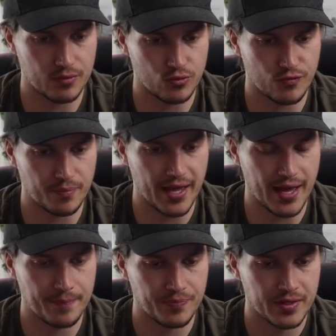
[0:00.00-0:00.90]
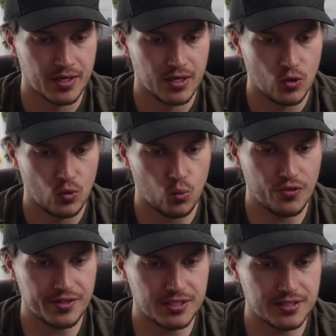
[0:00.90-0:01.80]
through from there.
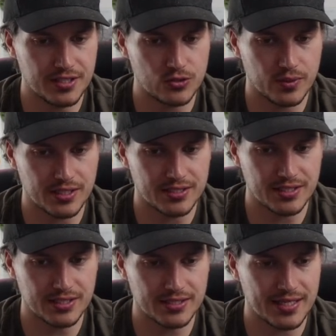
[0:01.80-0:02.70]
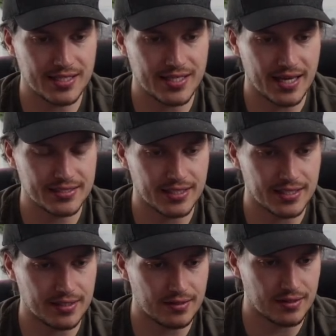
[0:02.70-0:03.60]
What this is then doing is this is then getting